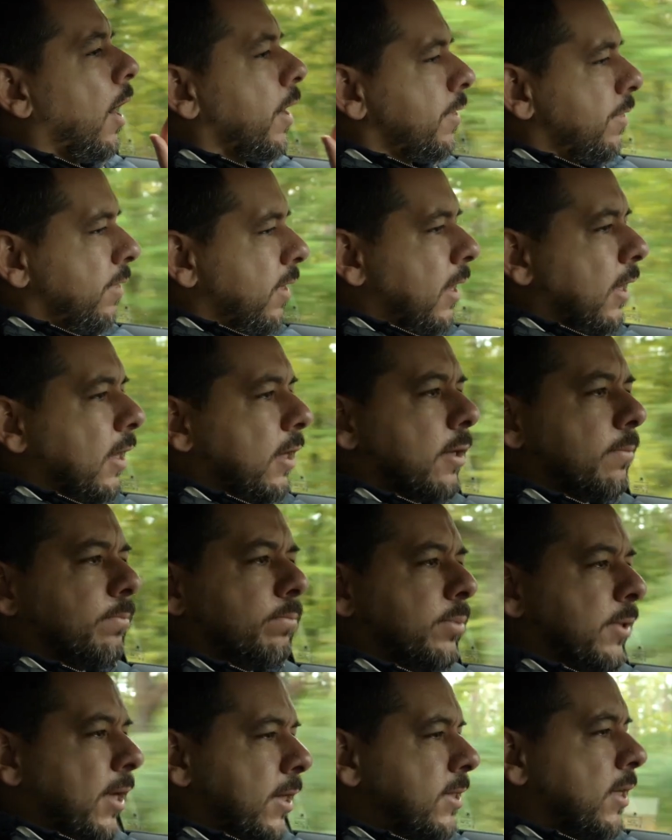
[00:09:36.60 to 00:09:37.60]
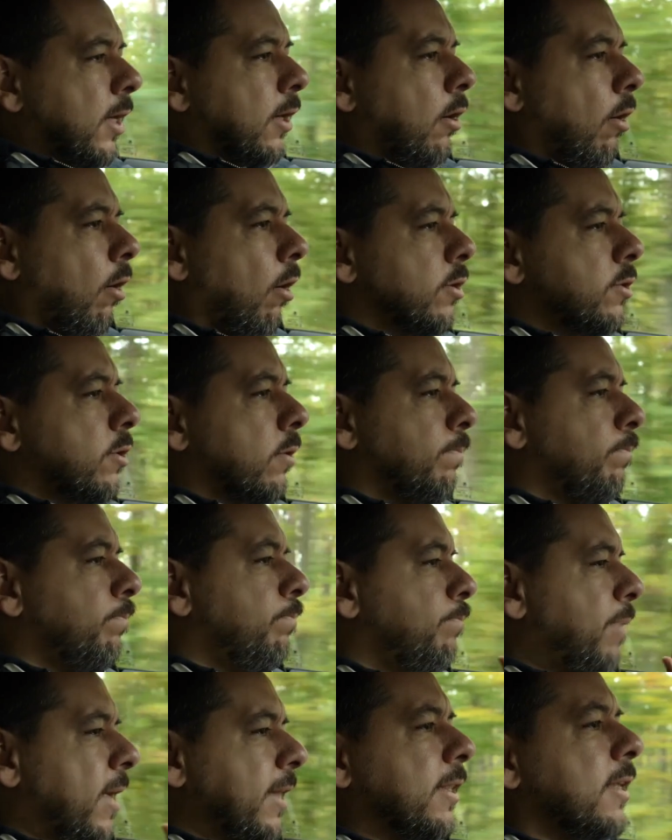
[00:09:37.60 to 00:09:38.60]
I think Tesla cars are
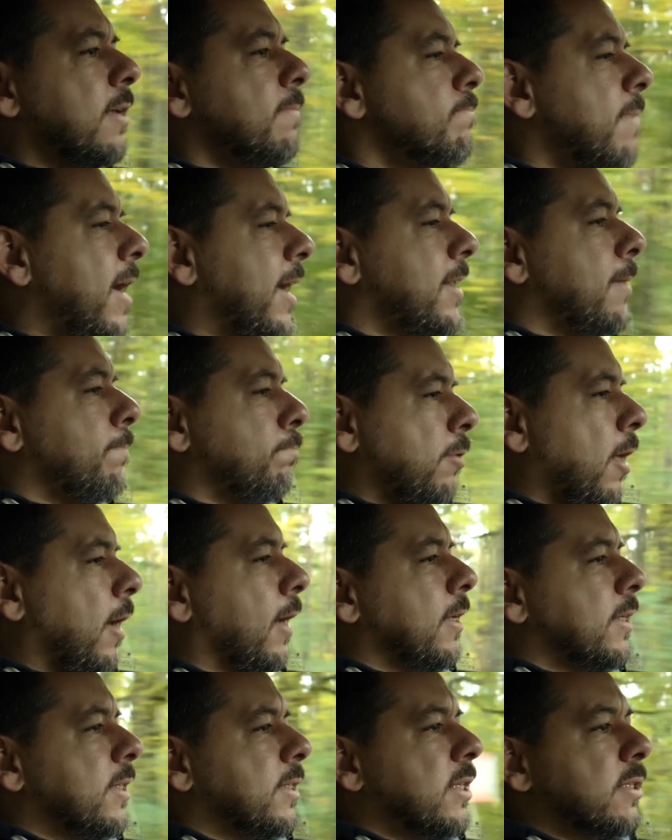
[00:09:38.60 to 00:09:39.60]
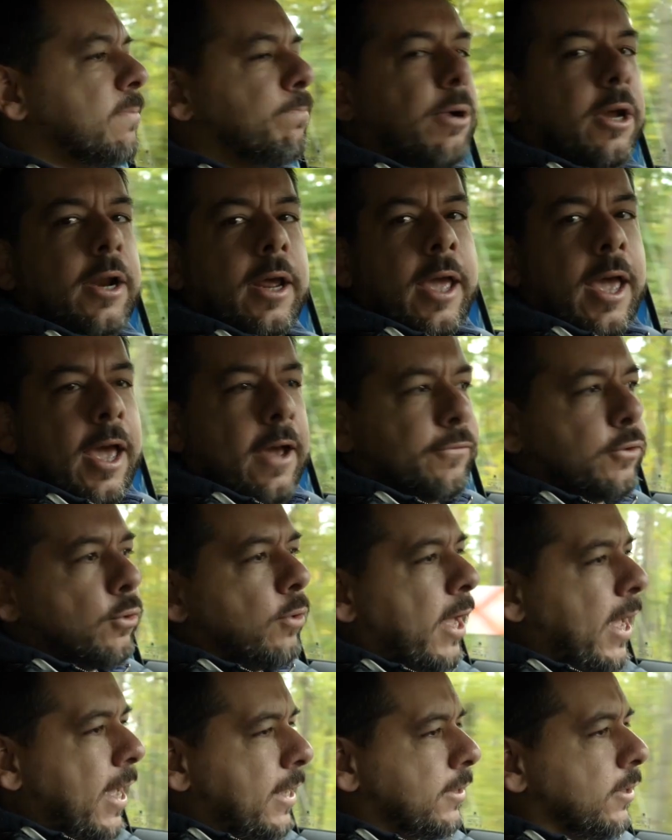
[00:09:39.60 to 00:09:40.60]
badly made appliances, but I have
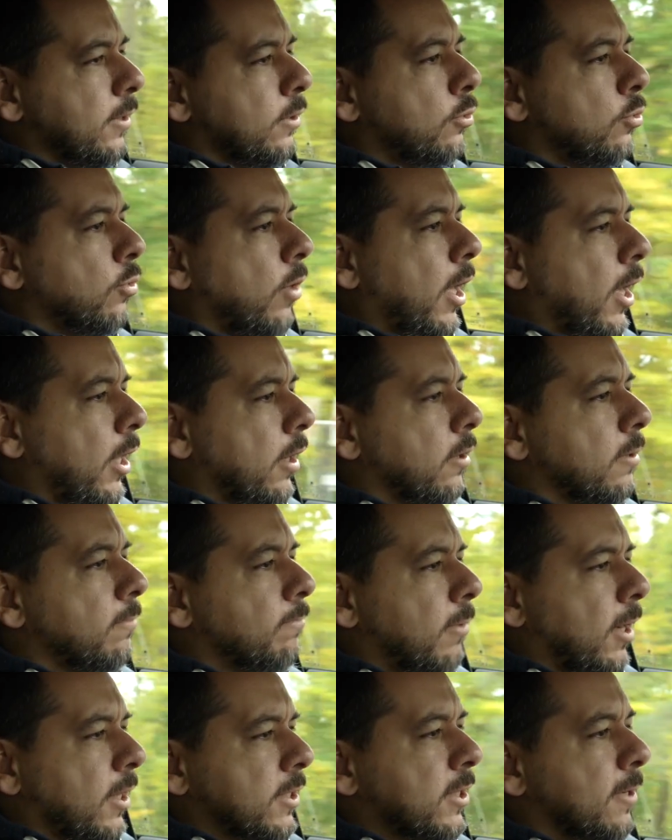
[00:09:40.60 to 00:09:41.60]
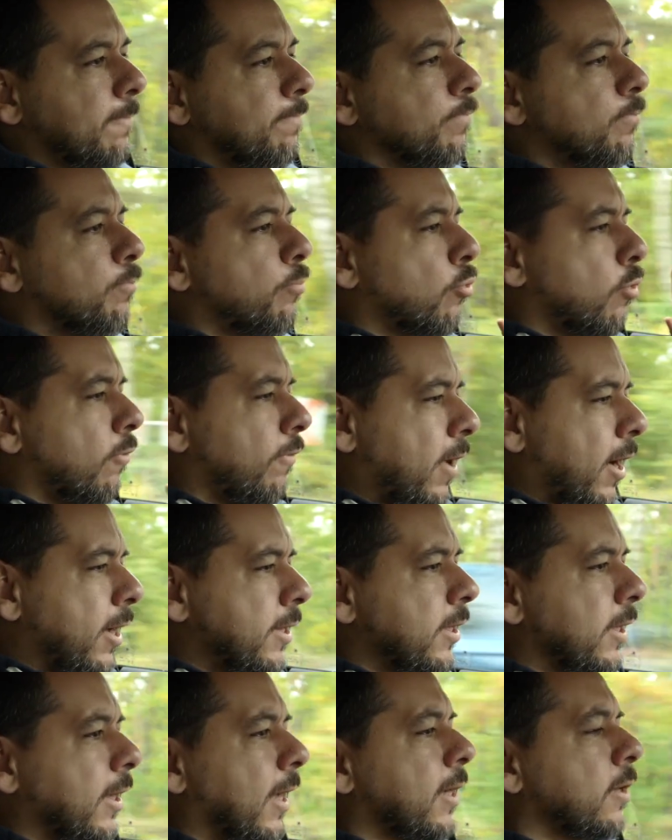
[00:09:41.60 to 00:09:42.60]
to hand it to Elon Musk
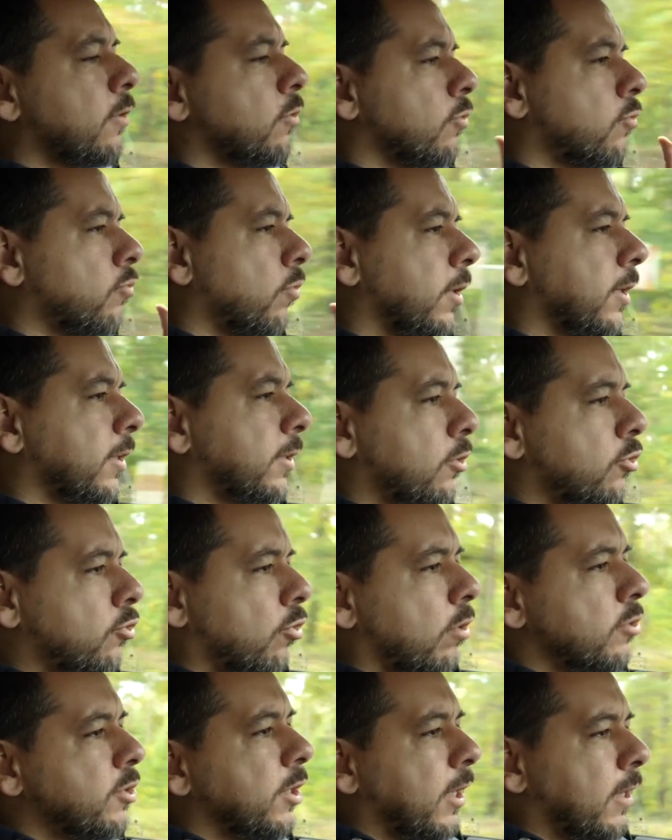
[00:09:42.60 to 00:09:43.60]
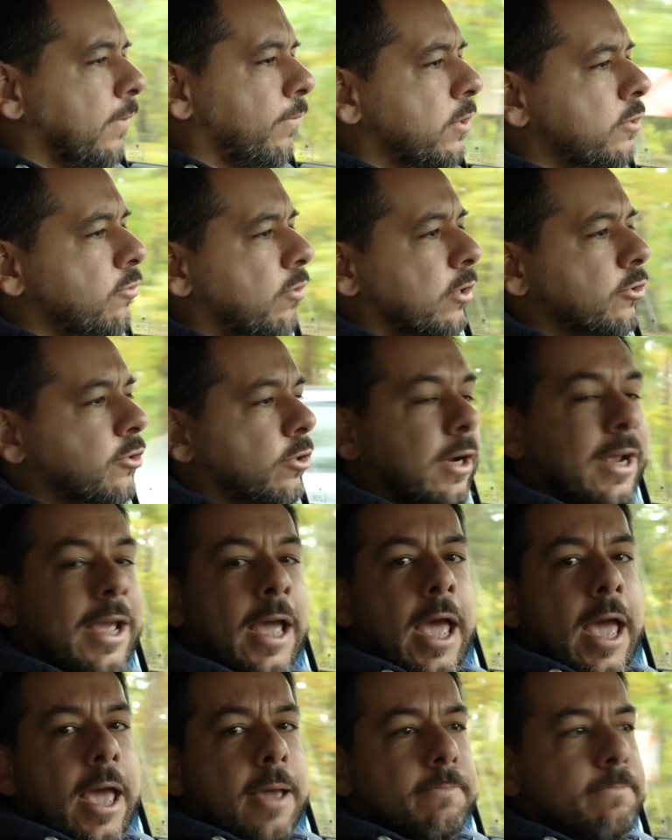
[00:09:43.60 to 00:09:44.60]
providing and controlling the charging infrastructure
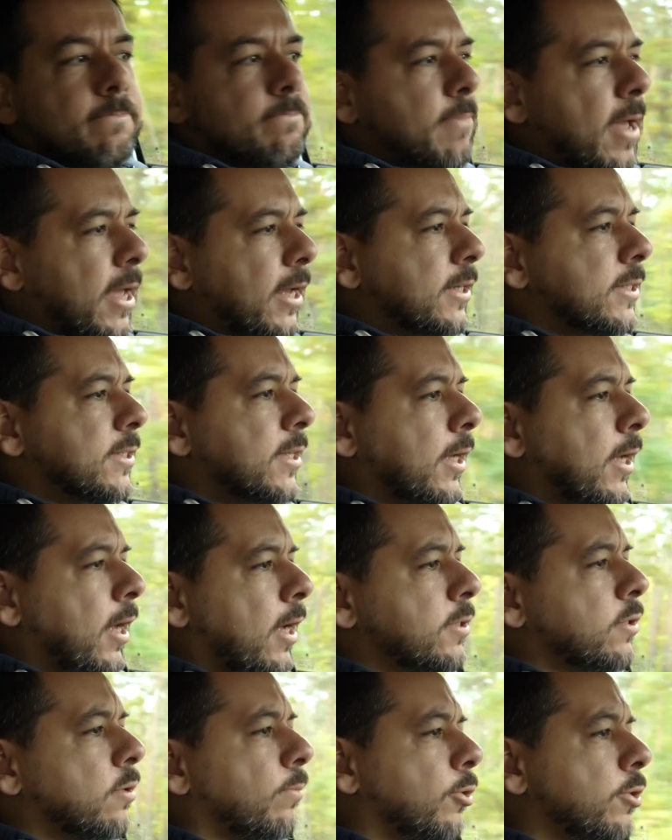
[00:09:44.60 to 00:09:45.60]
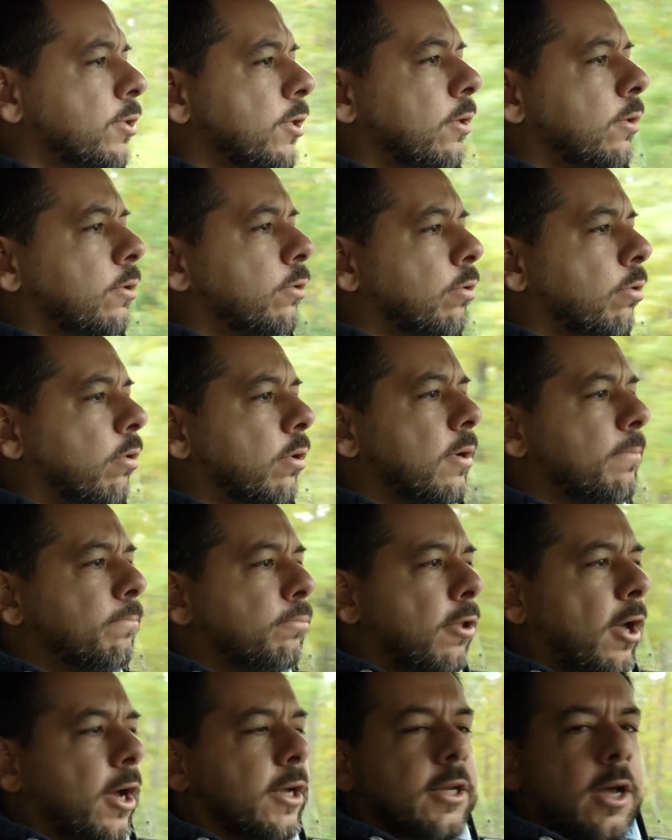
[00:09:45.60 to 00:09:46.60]
makes the customers turn a
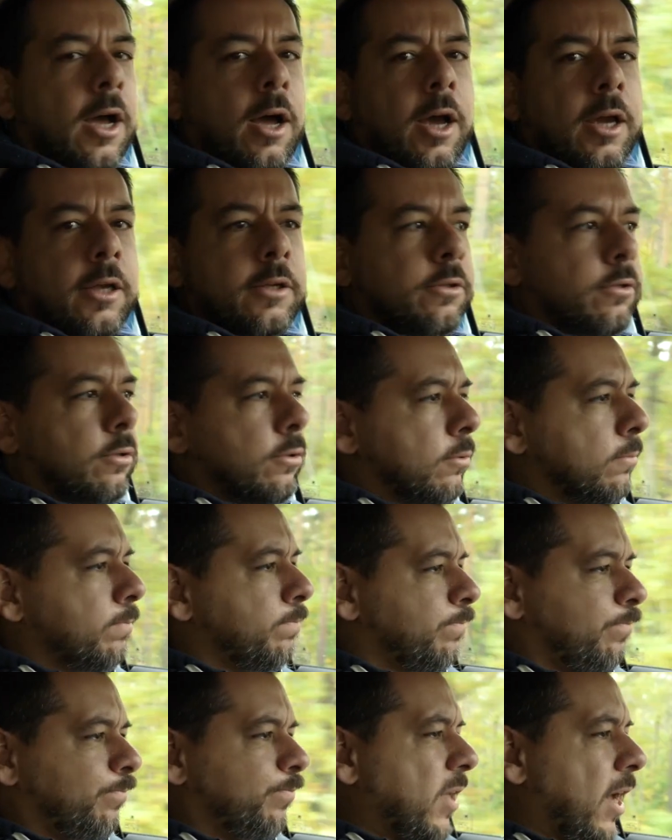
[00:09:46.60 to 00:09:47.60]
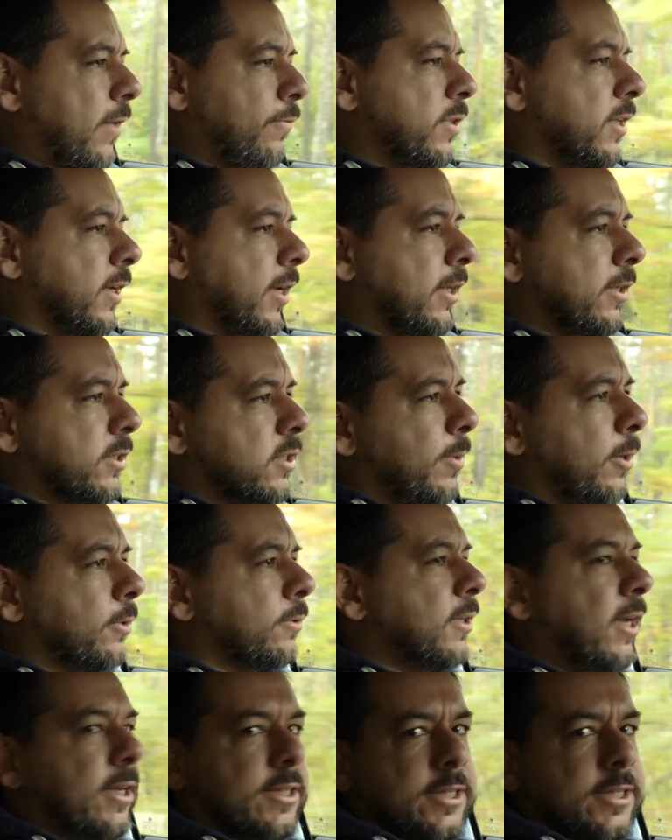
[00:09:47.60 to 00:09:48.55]
blind eye to everything else about